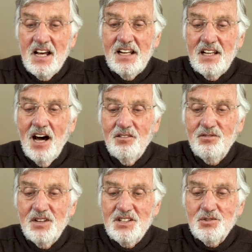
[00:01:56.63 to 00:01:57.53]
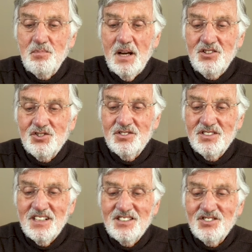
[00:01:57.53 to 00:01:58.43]
Love is patient,
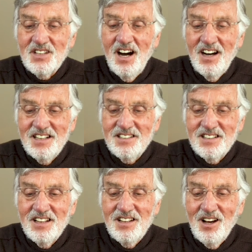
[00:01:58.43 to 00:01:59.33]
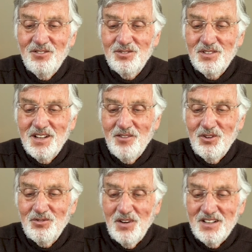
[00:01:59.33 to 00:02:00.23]
is kind, love never
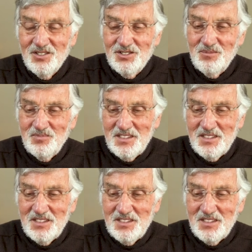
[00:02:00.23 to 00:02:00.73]
fails.